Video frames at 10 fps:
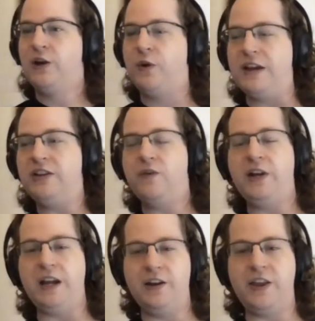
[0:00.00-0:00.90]

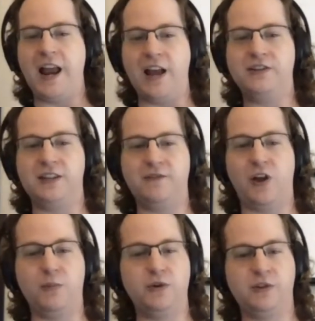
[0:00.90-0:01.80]
creativity into the hands of the
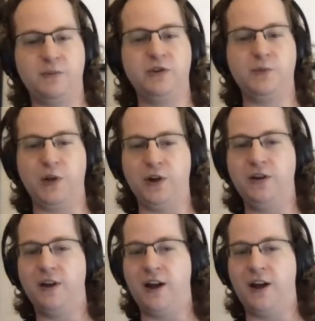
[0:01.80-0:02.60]
developers as much as we could.